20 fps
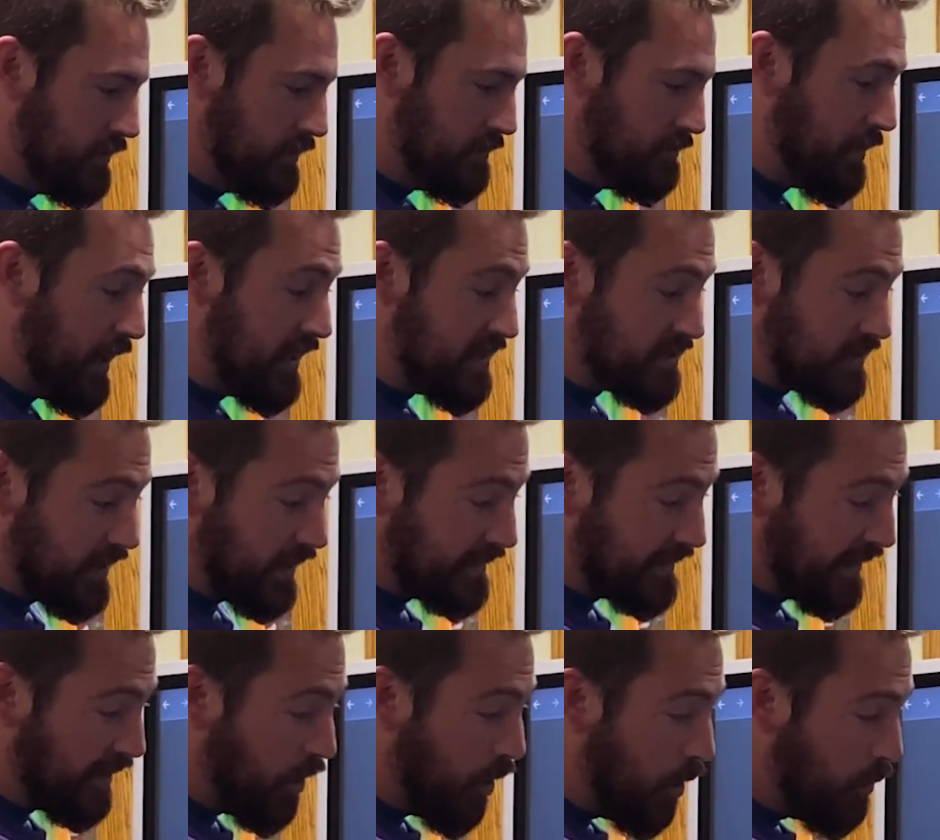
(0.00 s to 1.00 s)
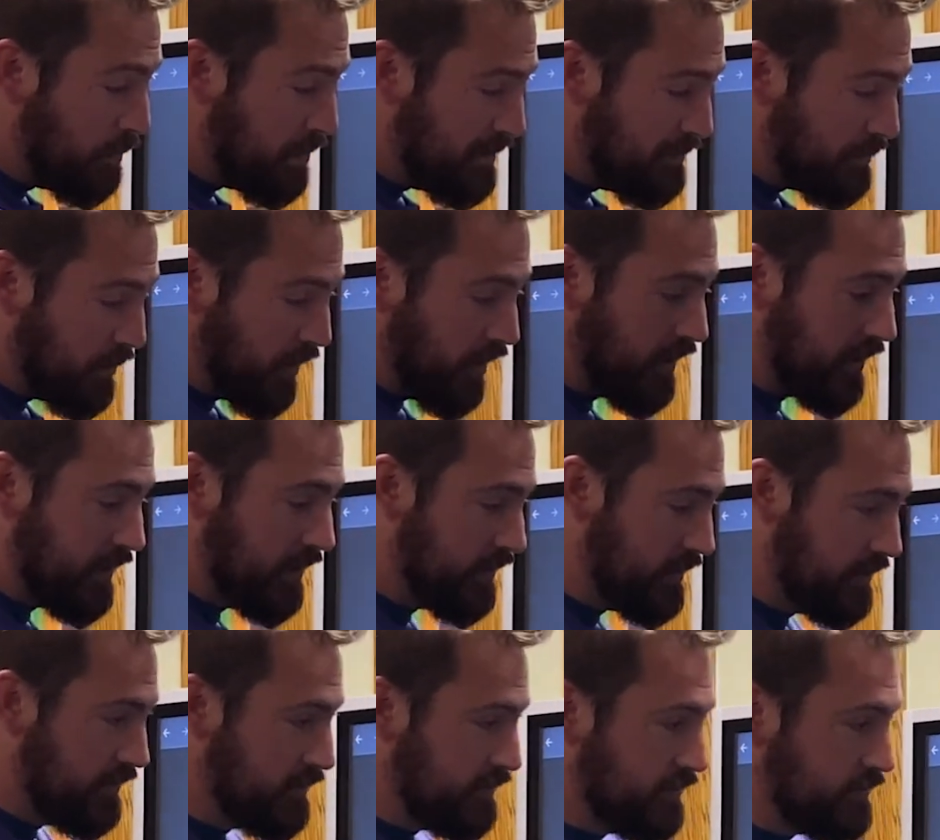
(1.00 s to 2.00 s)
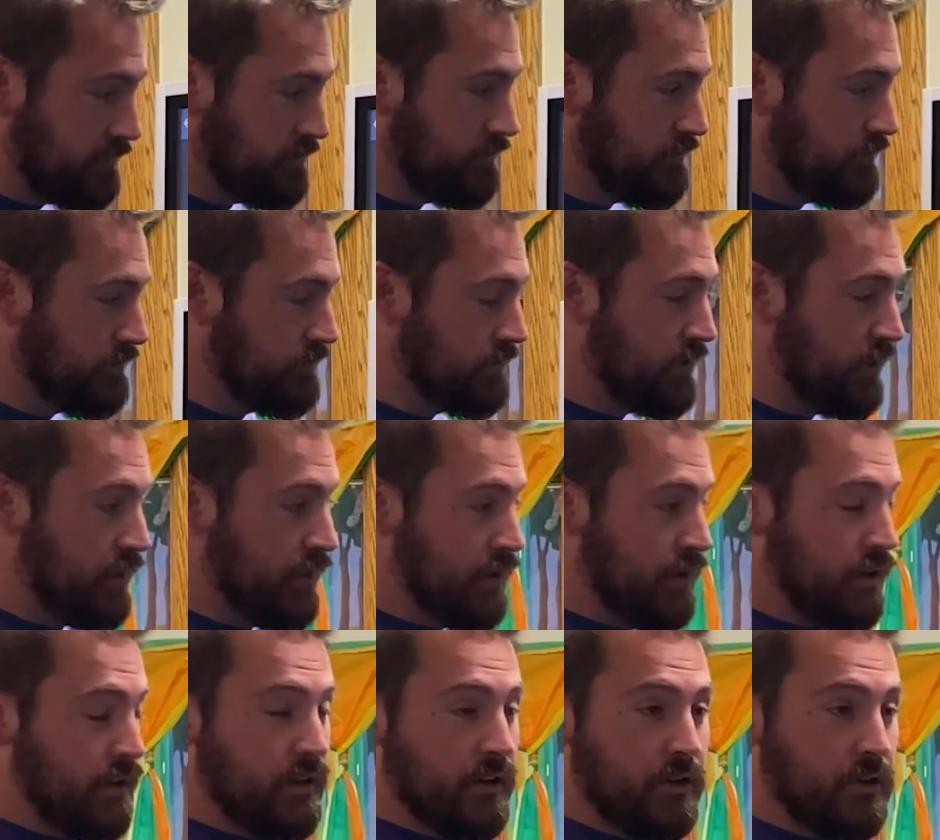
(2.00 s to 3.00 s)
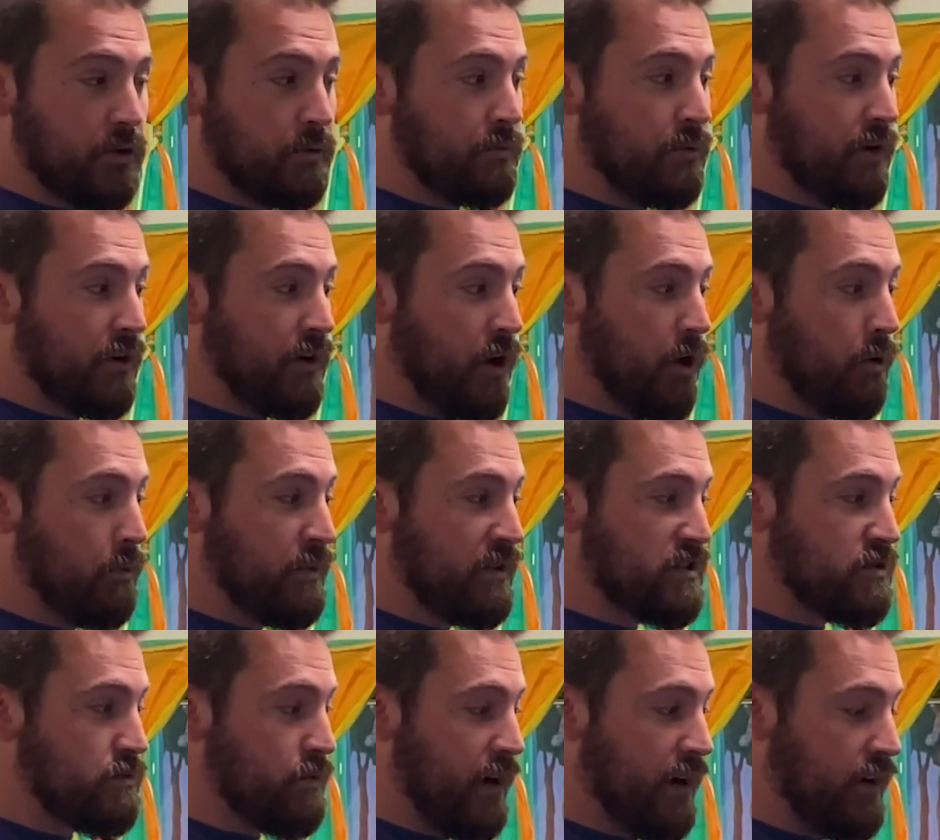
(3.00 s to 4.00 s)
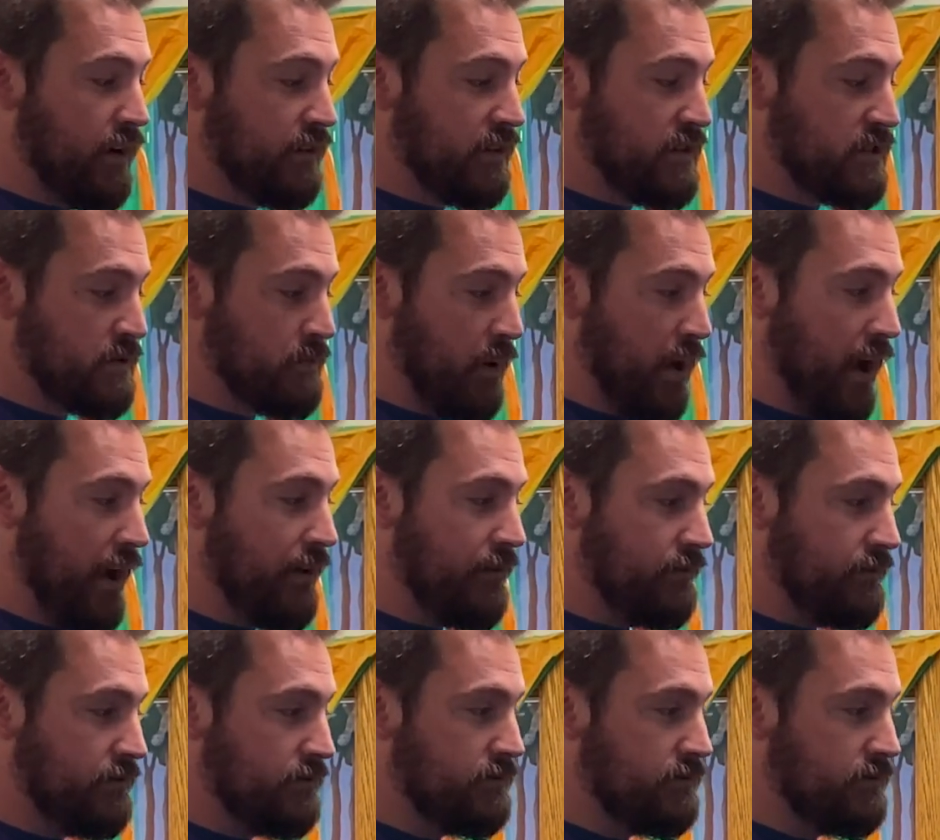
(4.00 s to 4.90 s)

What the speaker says: By selecting Open Book, your book opens right on the spot,